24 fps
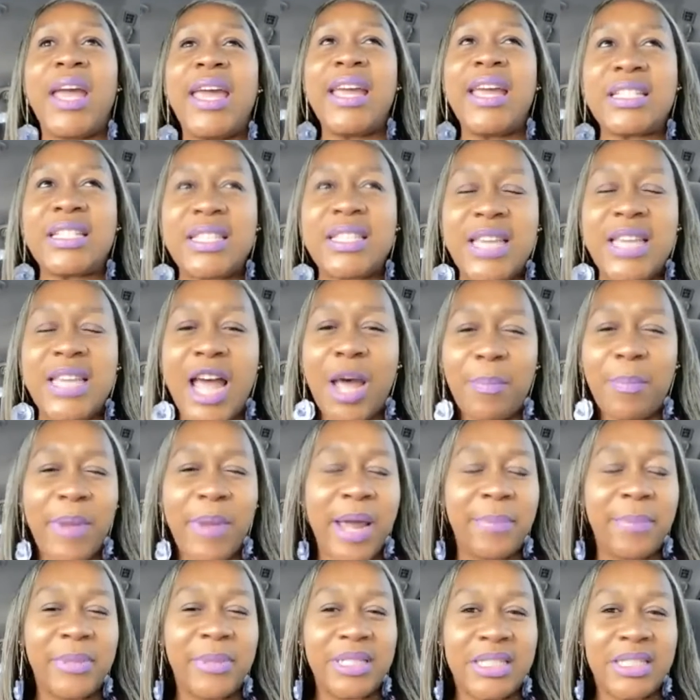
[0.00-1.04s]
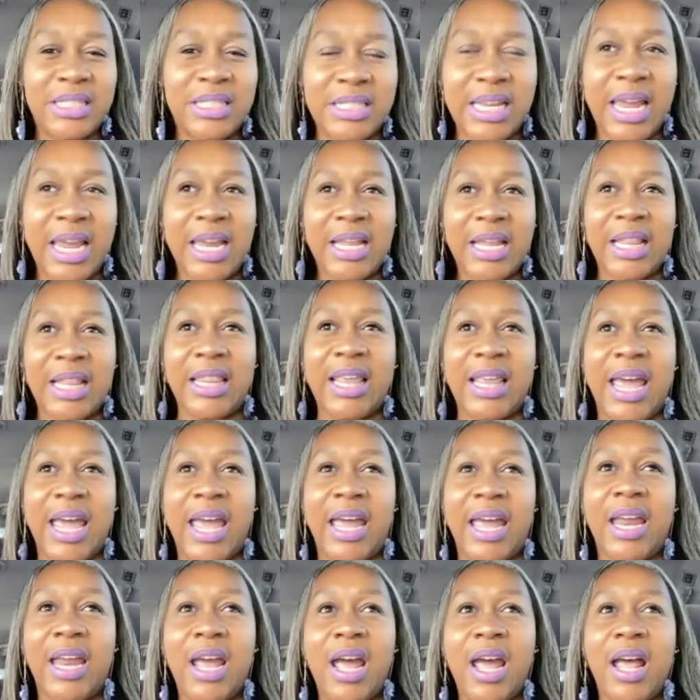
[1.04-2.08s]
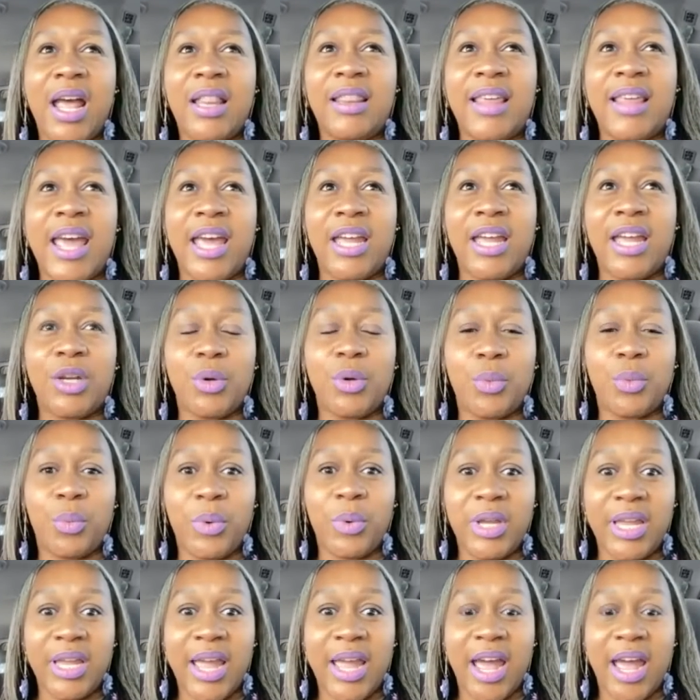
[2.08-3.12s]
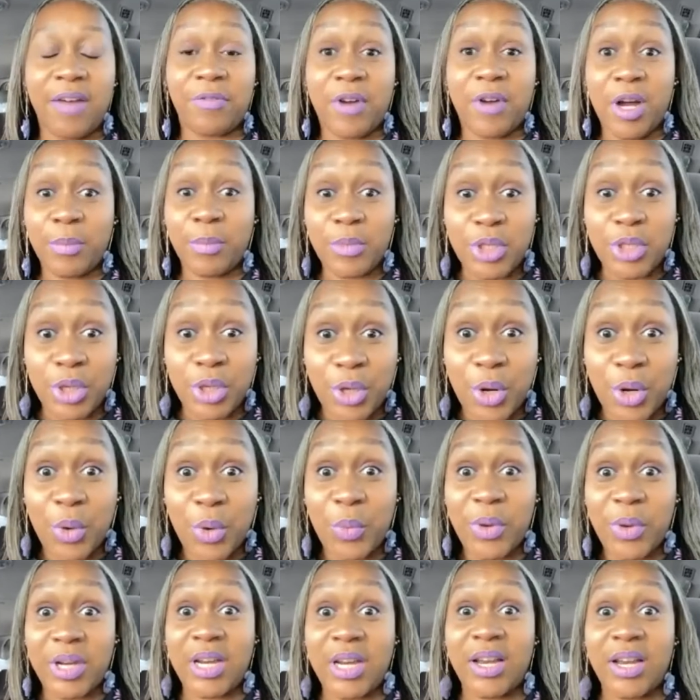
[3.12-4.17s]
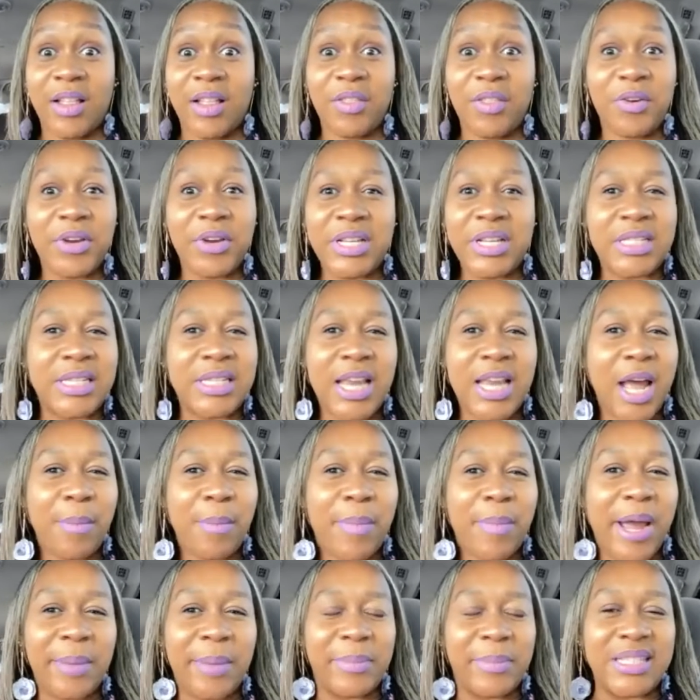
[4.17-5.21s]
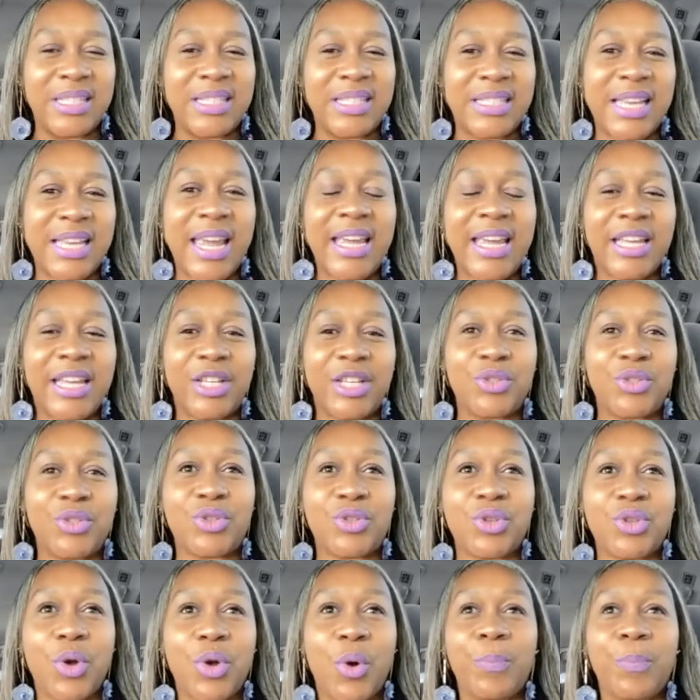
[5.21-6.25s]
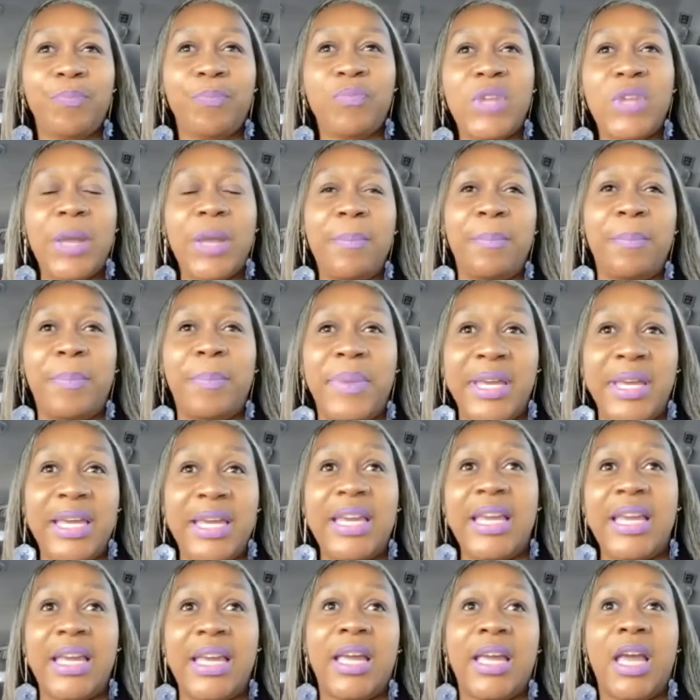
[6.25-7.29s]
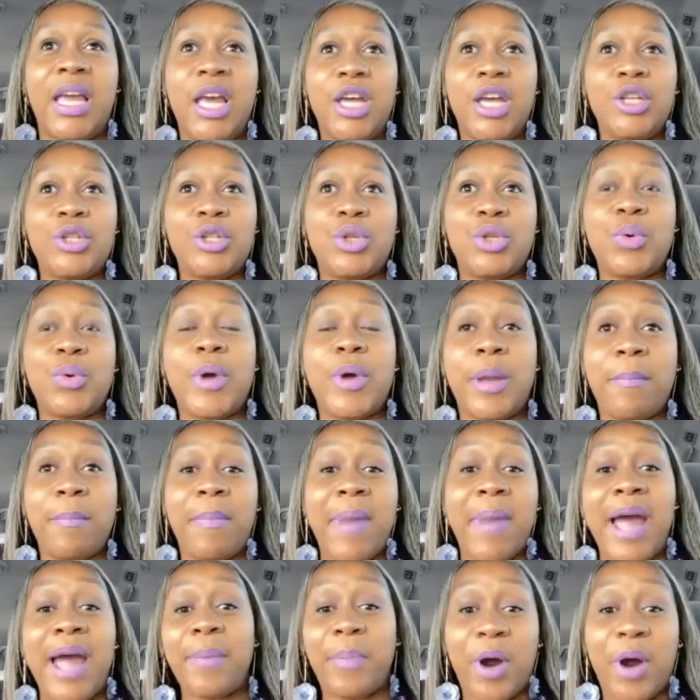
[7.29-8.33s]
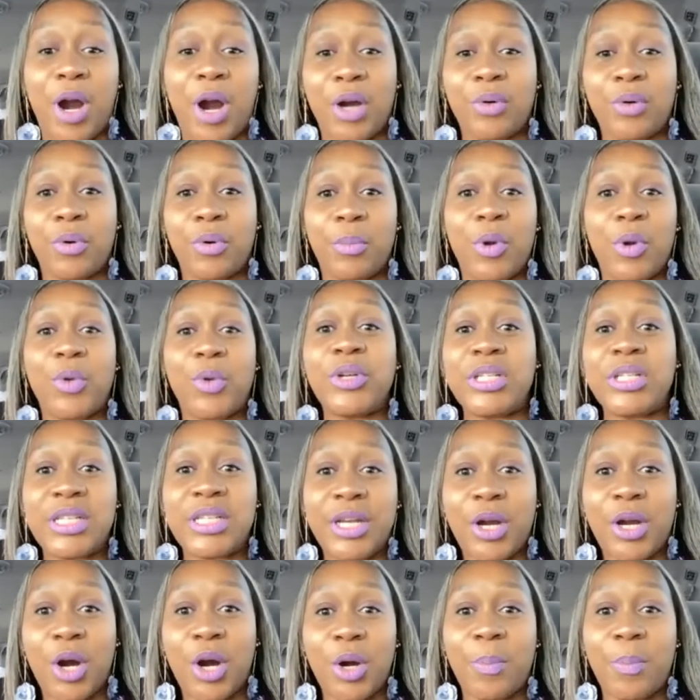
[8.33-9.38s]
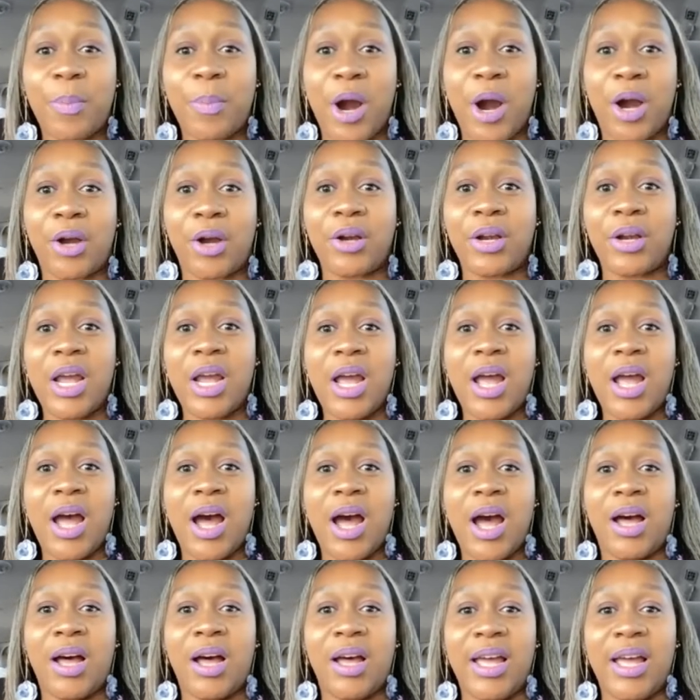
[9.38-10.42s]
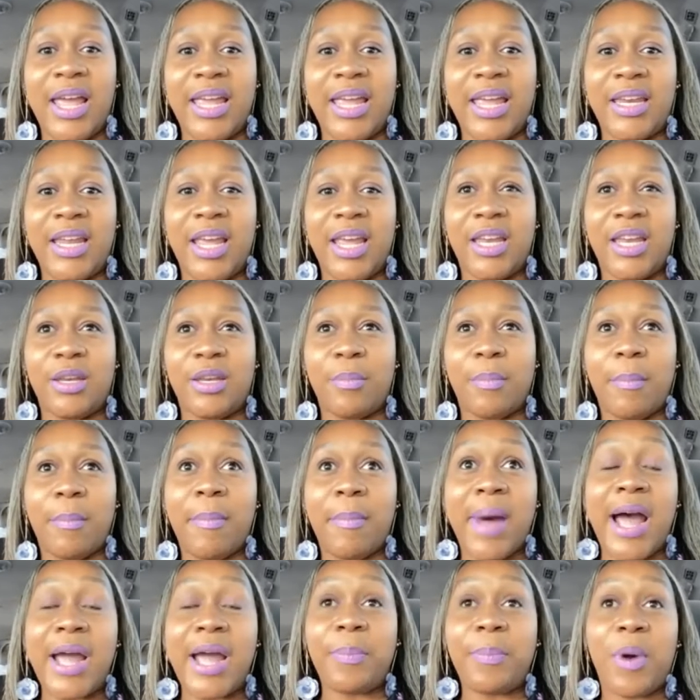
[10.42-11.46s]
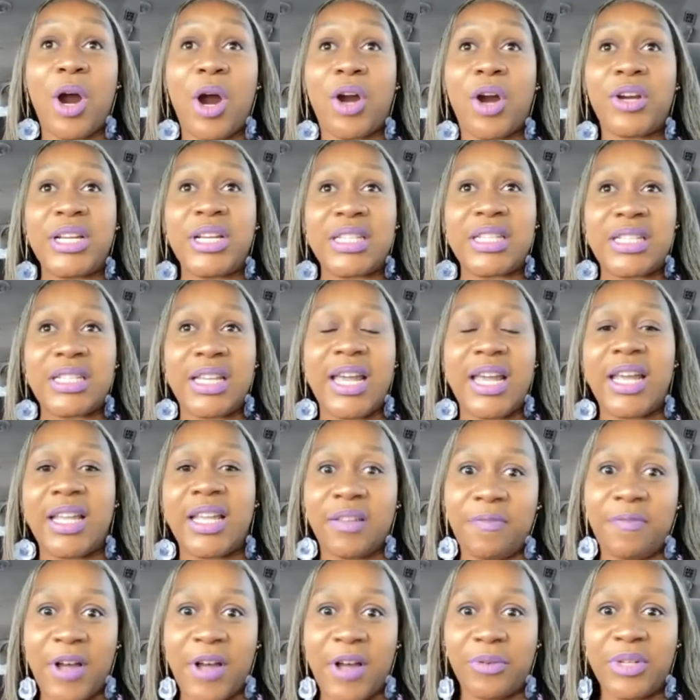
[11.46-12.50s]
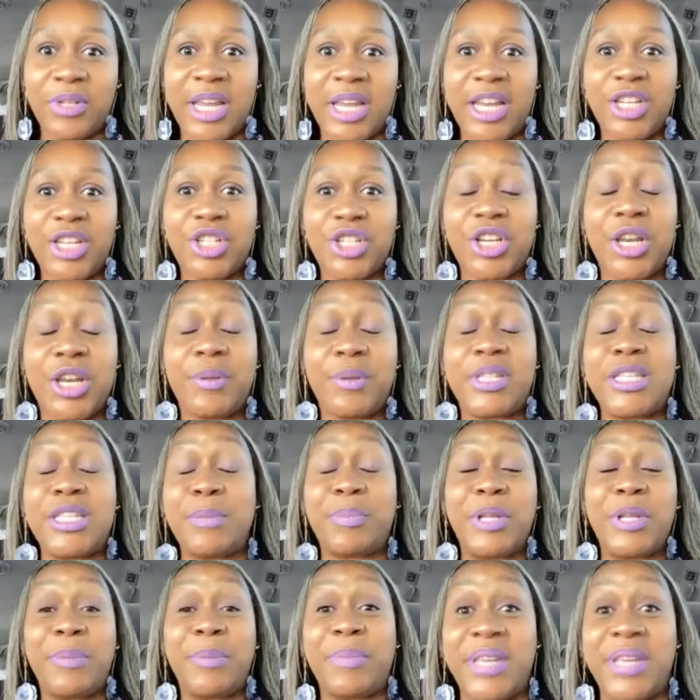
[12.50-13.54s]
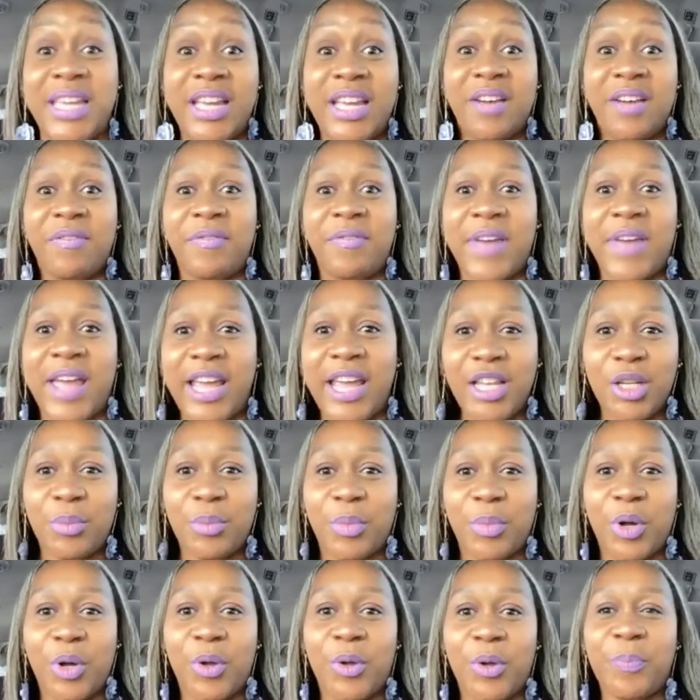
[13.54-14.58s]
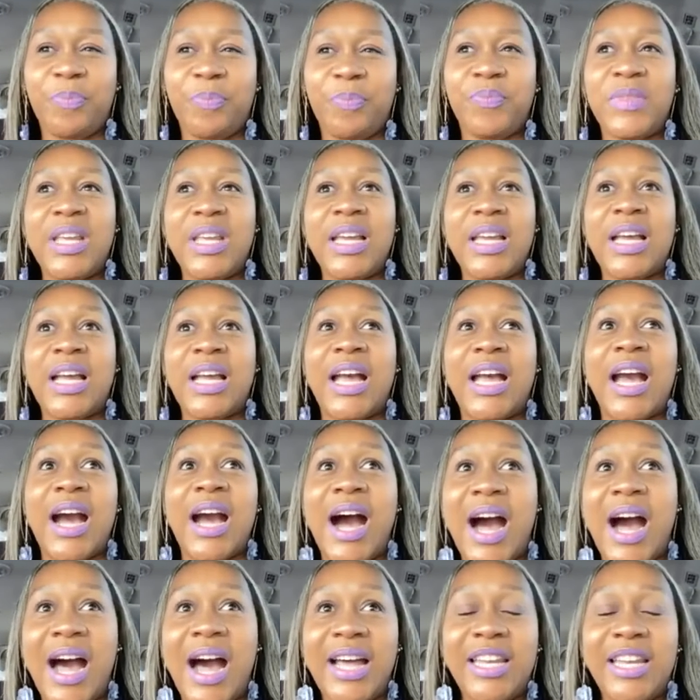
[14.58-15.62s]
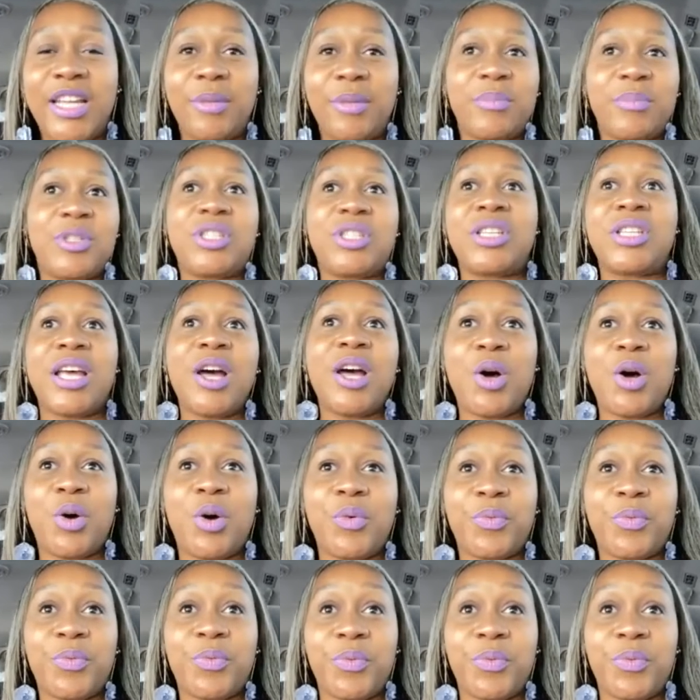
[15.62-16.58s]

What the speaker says: It's not by mistake that we have come to know one another. It's not by mistake. And so doing my part, Ramona did her part, and my part is laying the foundation and simply being available. God himself,